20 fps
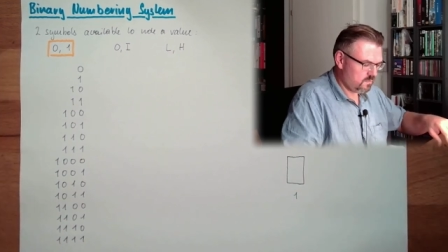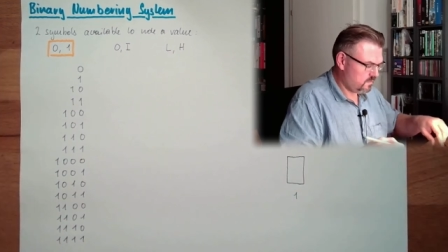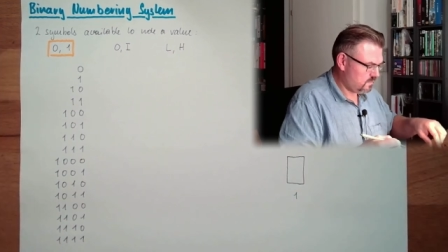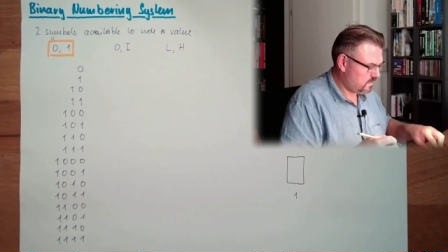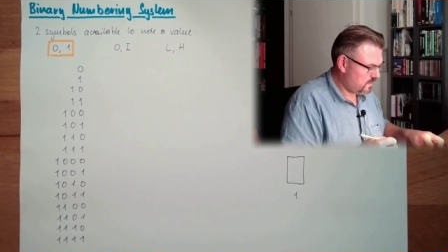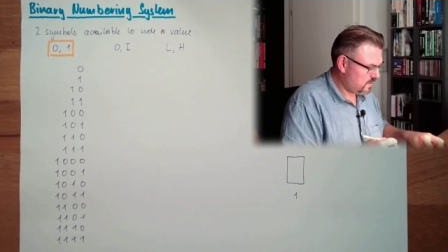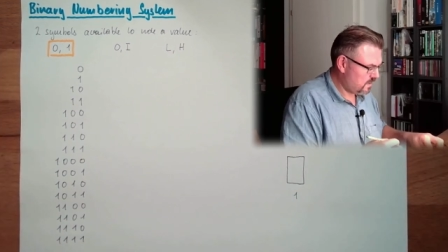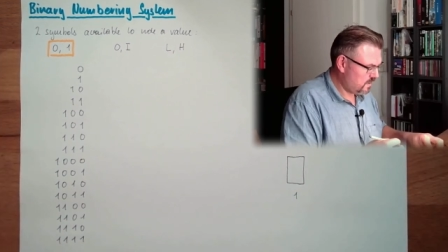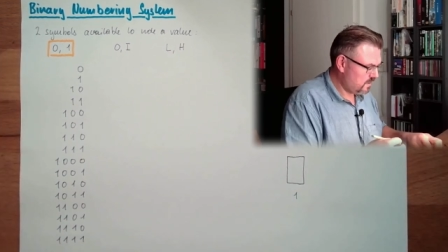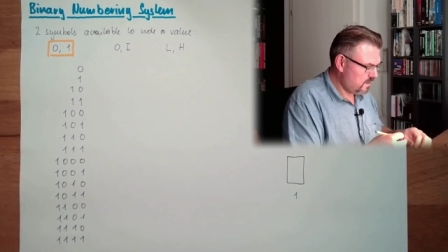
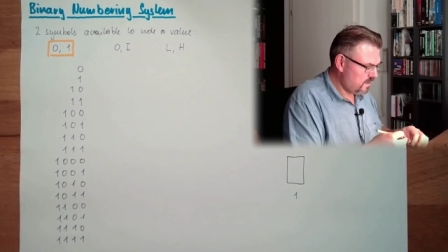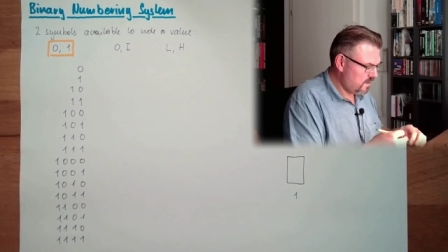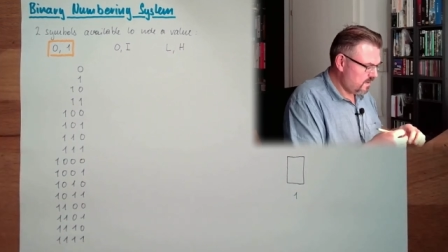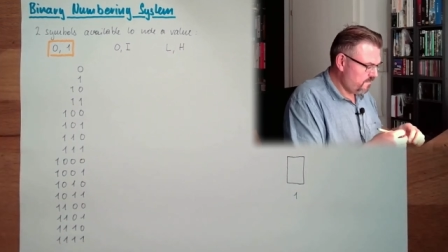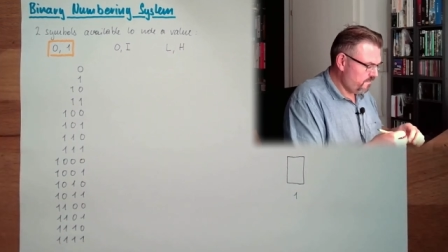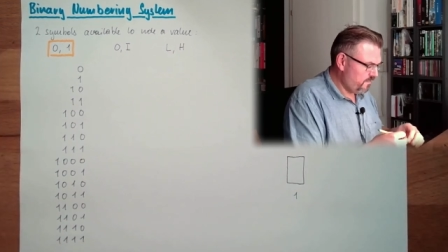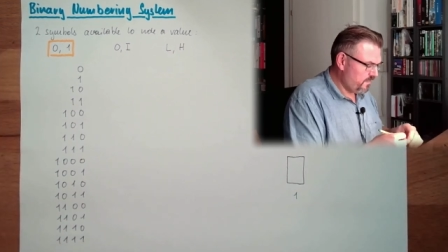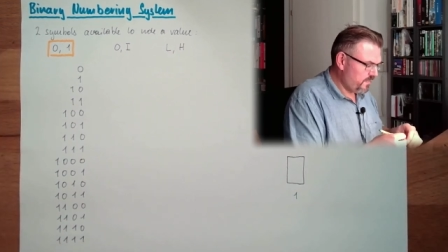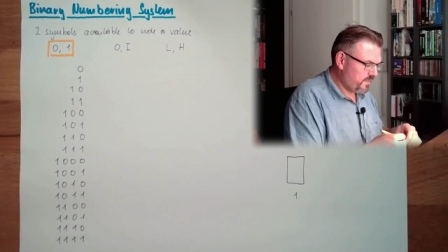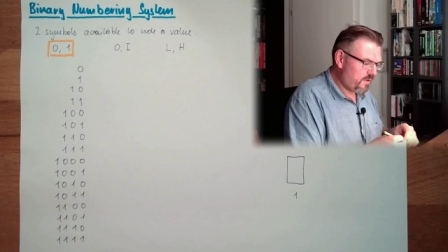Yeah?
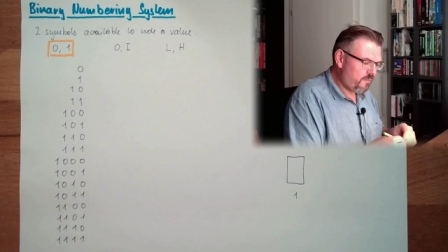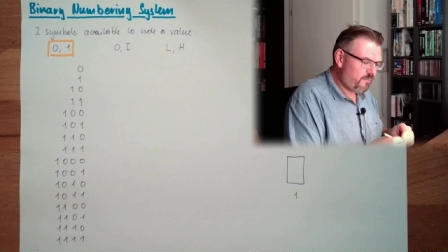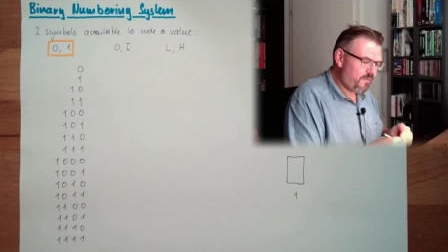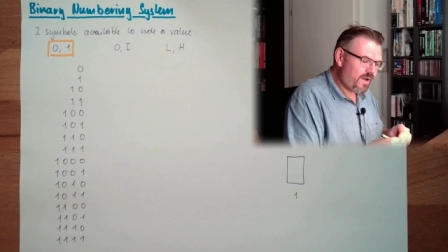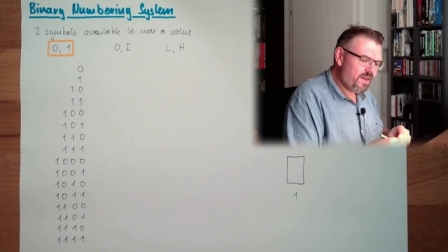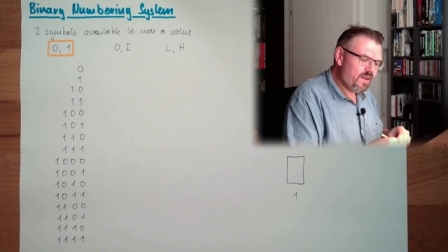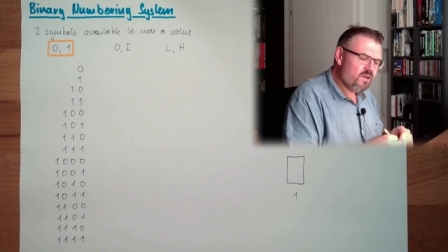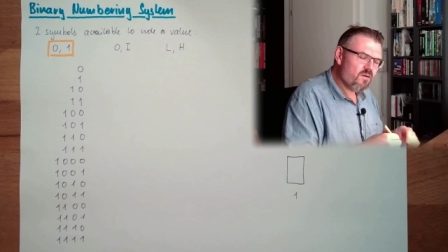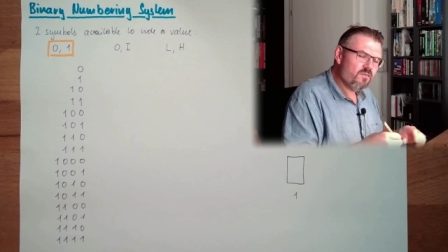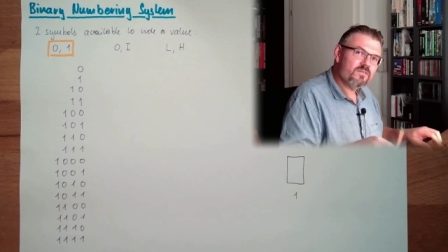The
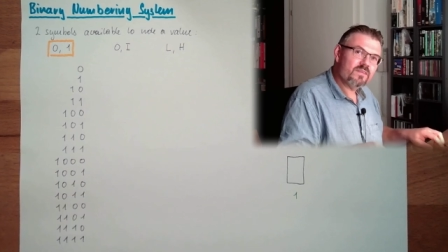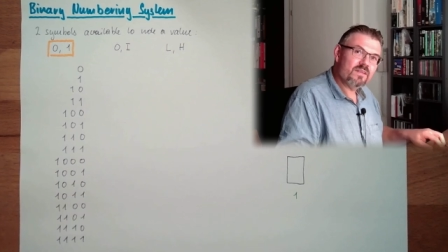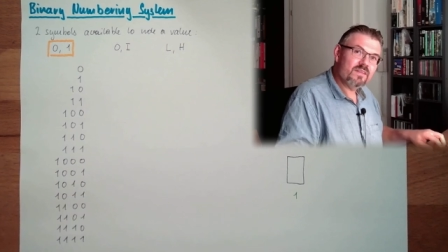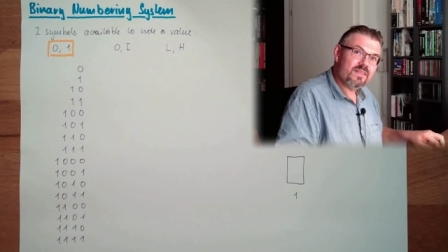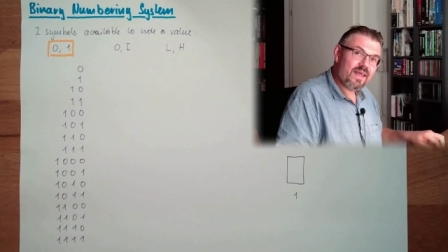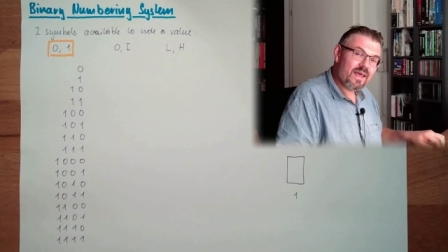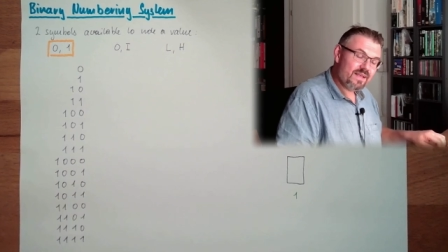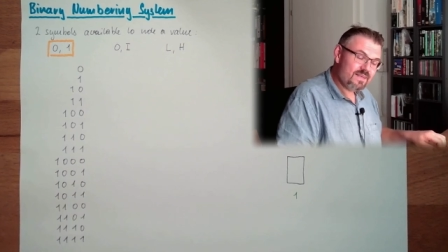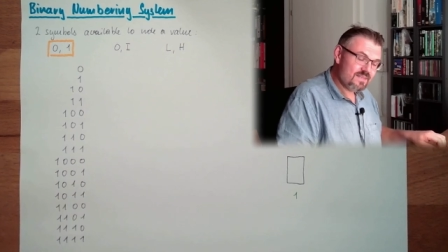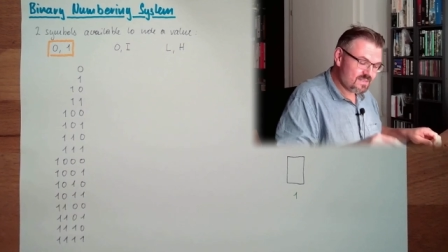value of the
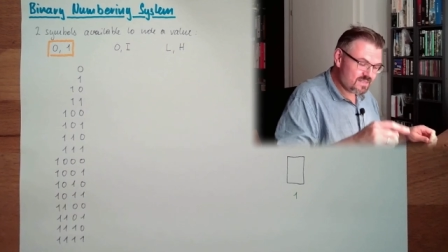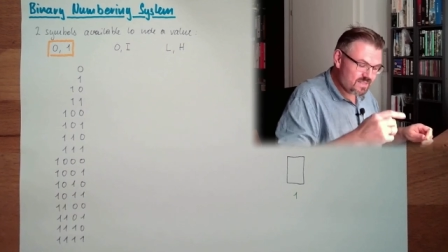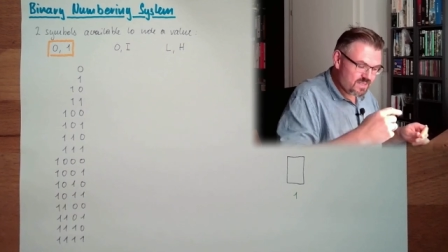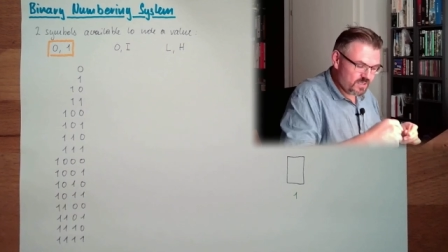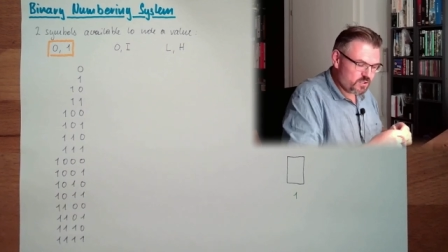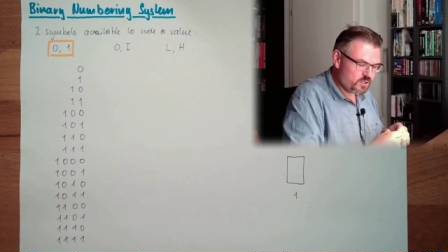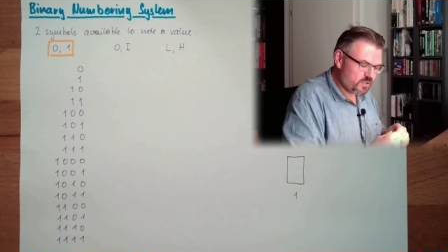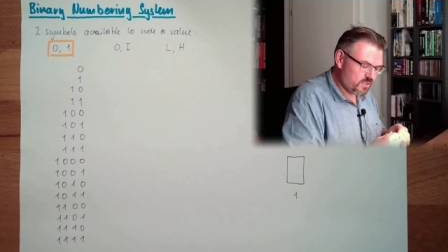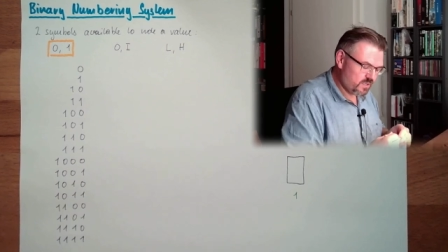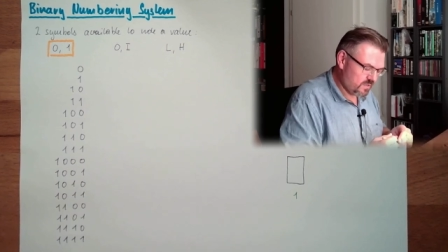next
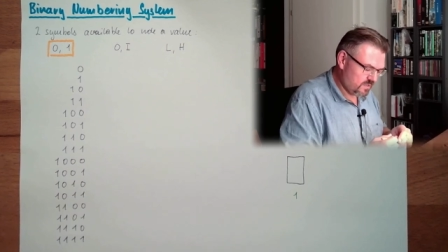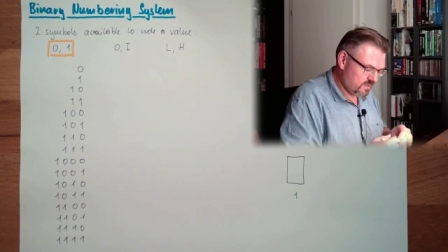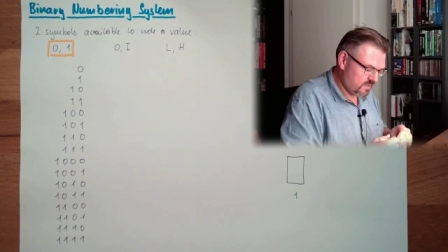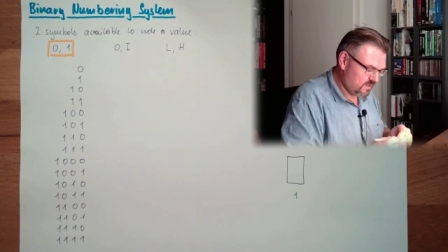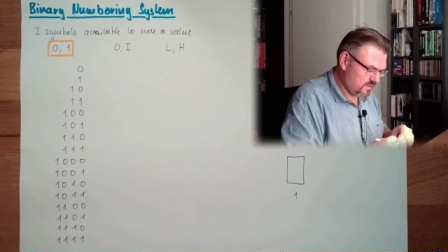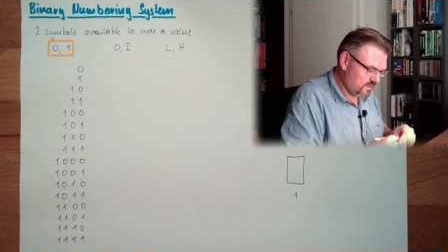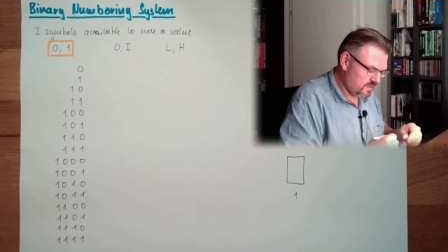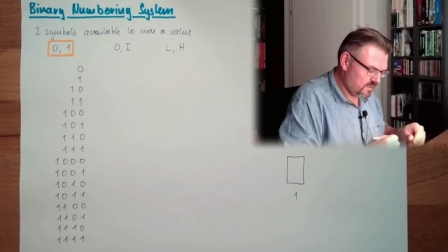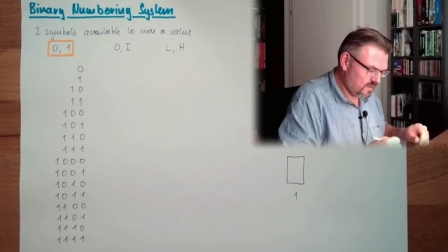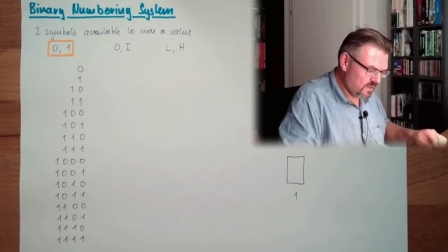digit
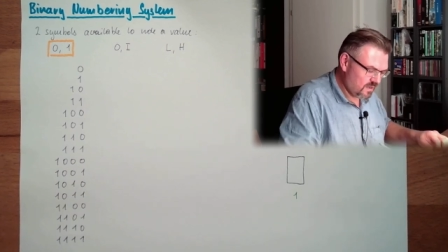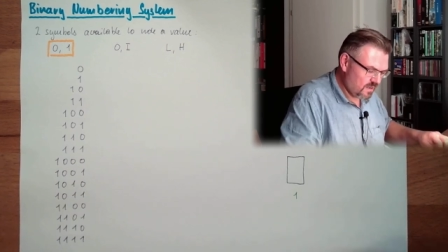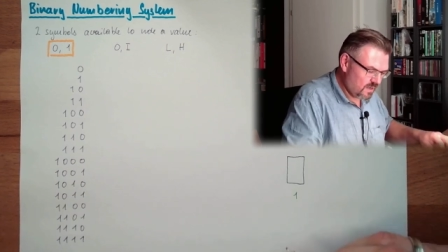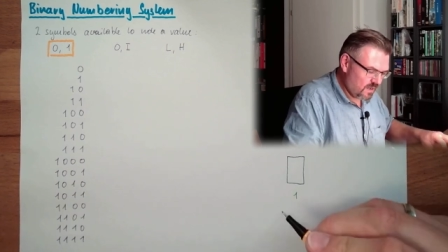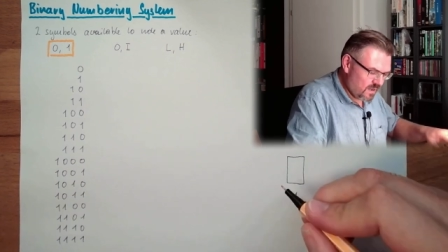yeah,